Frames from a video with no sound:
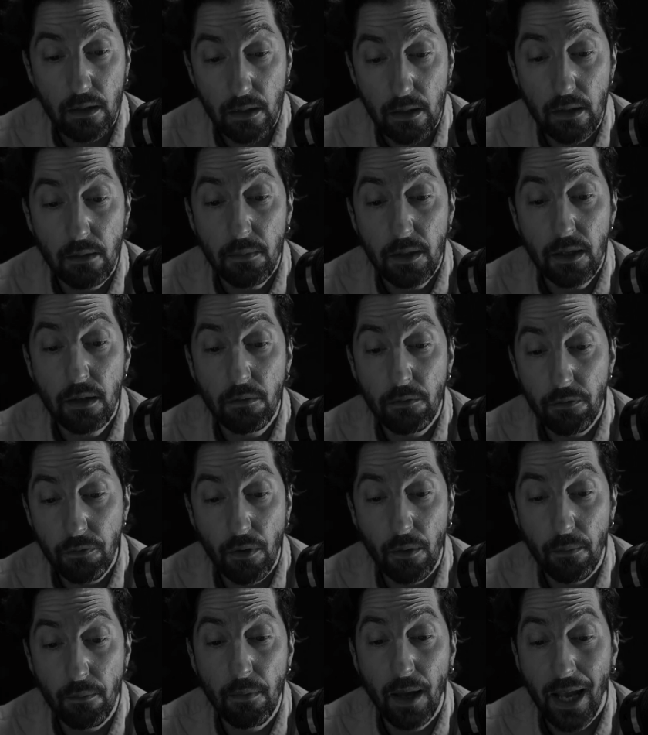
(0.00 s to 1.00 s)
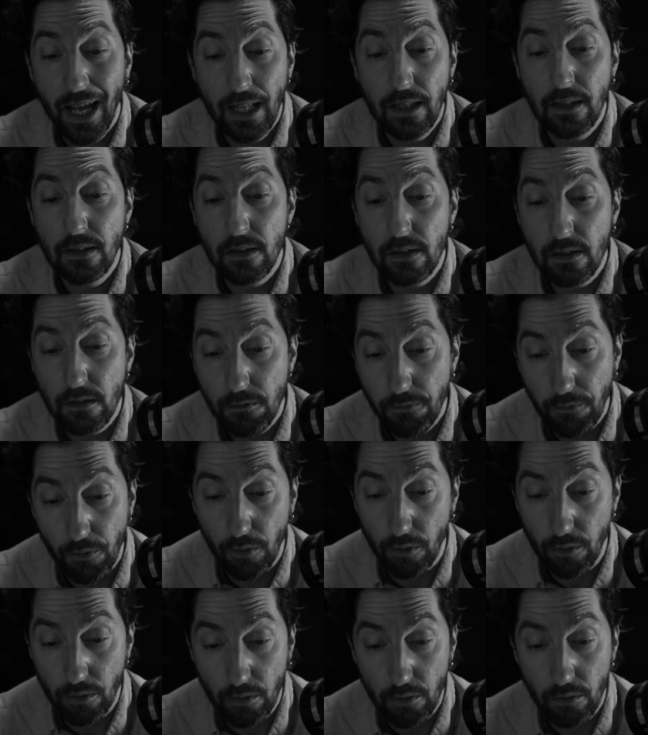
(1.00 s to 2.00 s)
I mean from
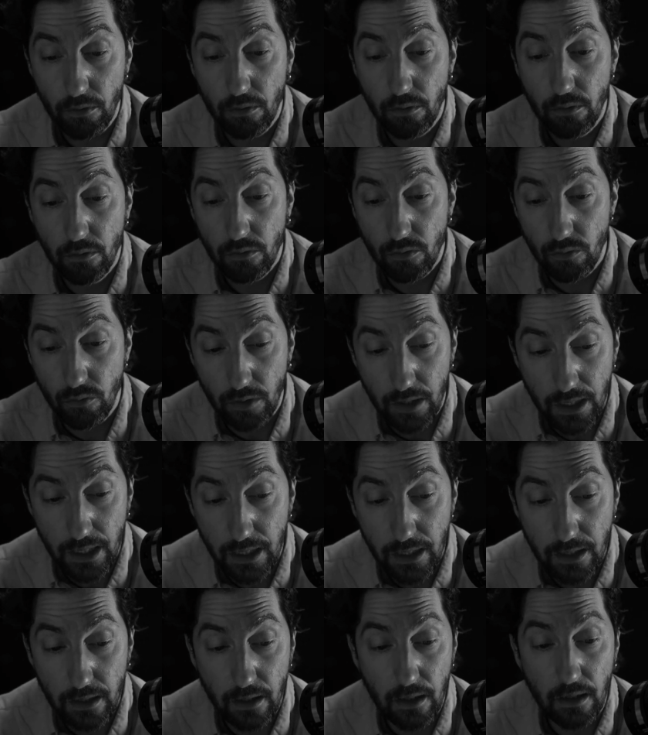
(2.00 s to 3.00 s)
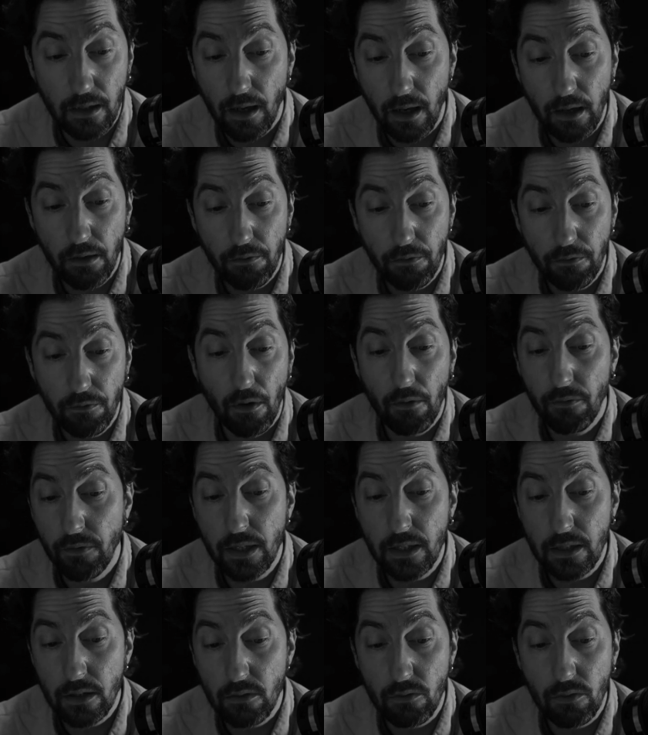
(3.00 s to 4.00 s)
henceforth to lead a life of
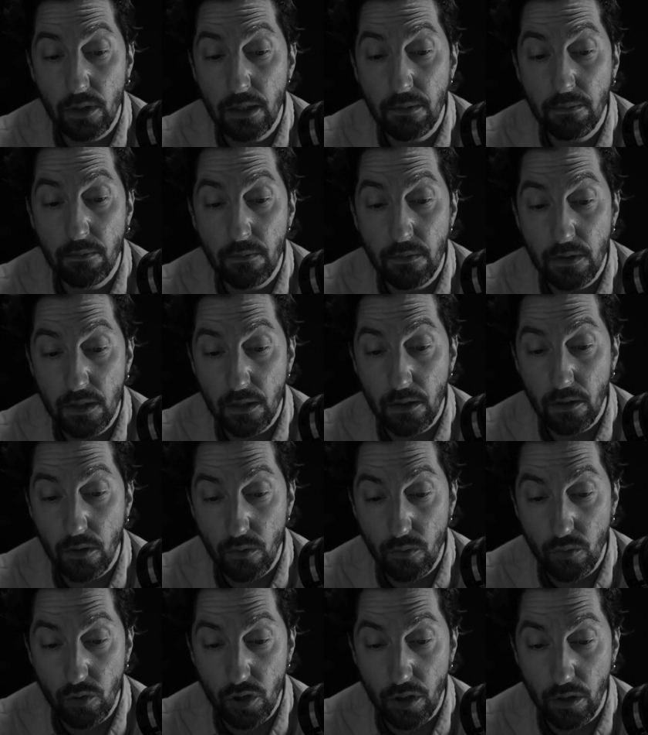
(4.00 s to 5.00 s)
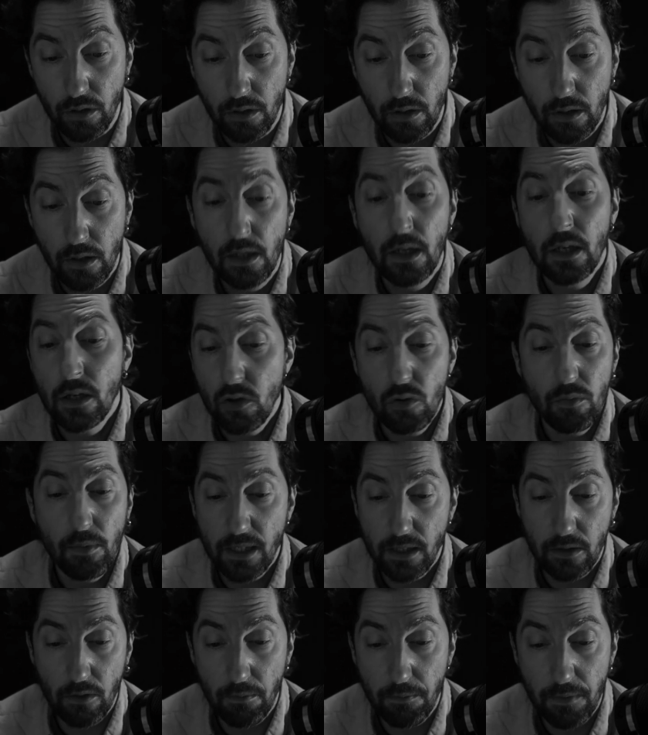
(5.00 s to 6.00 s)
extreme seclusion. You
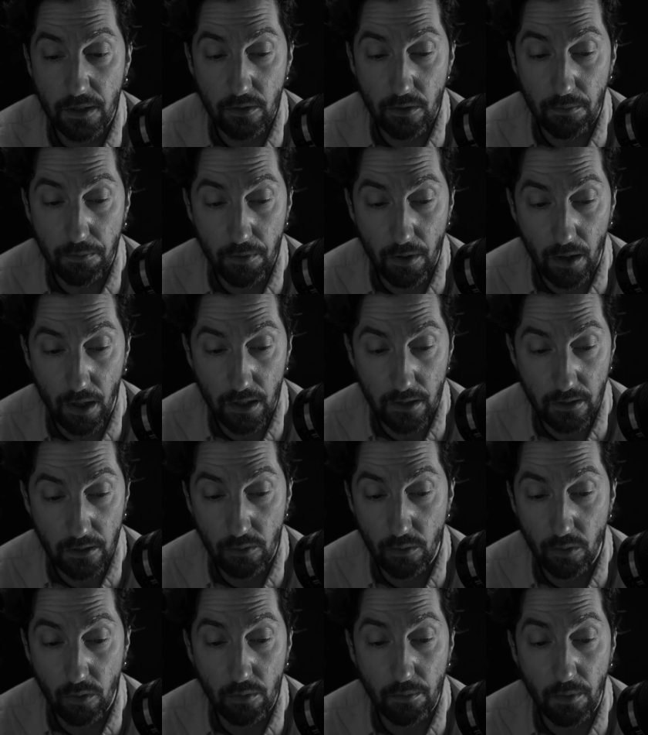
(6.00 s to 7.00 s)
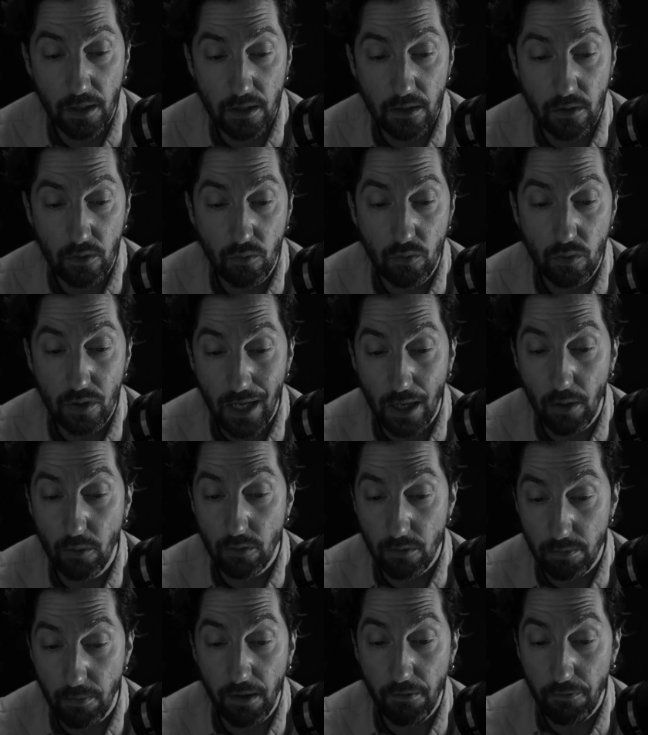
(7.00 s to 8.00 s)
must not be surprised, nor must you
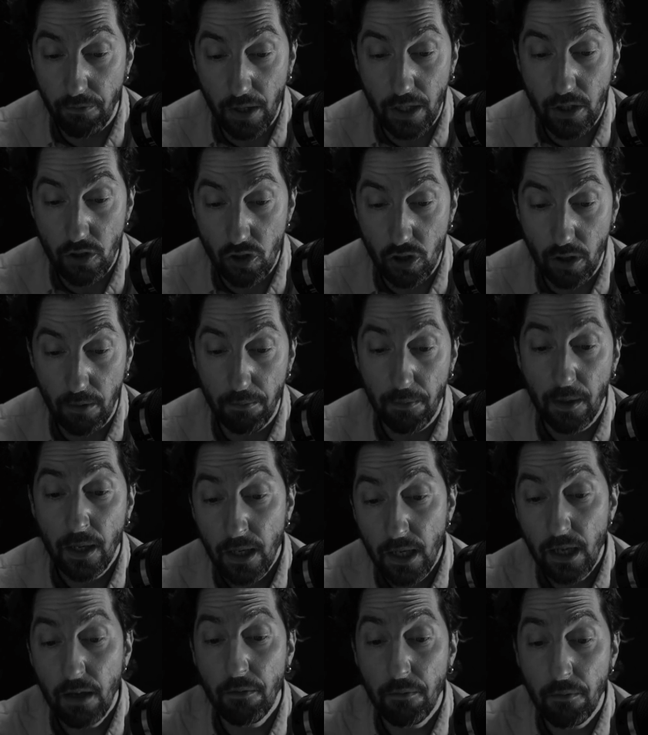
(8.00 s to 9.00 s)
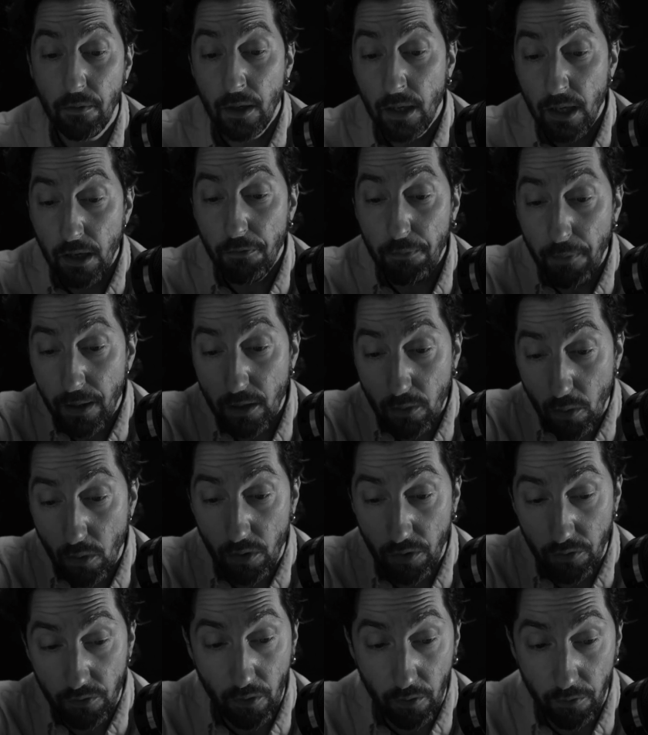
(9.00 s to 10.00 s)
doubt my friendship, if my
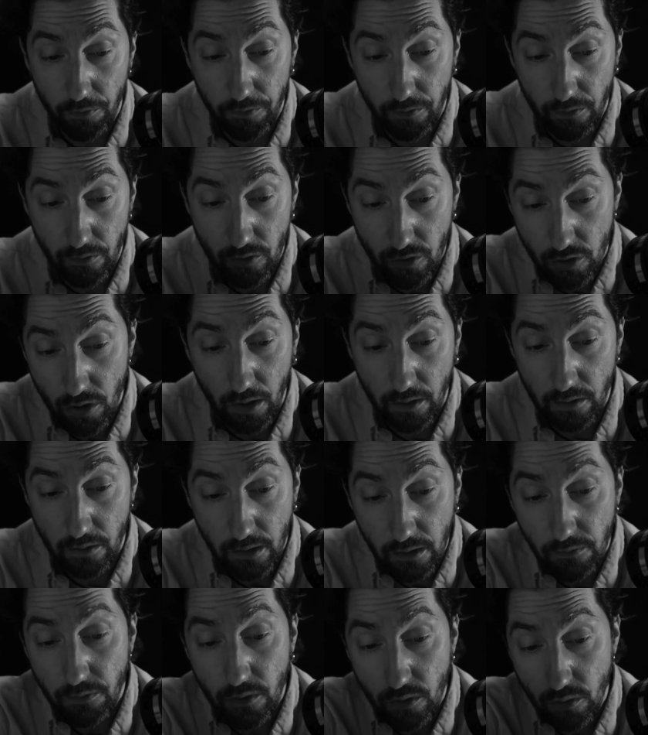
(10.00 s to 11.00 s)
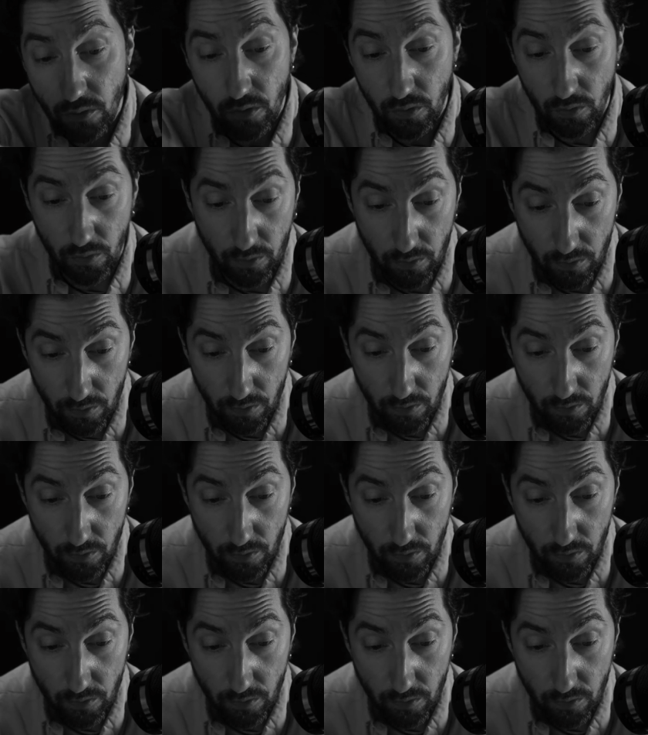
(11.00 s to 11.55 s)
door is often shut, even to you.